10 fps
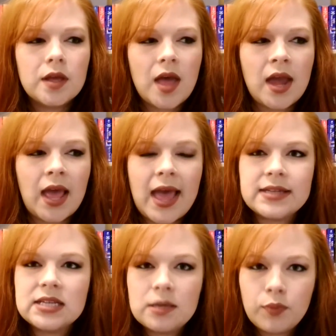and I had to
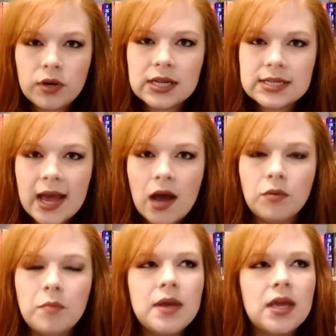keep putting it down,
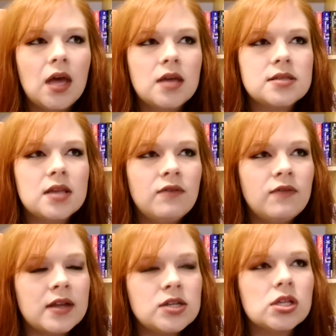because
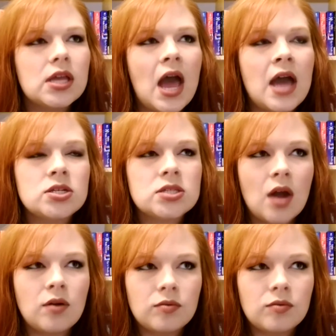eventually I just got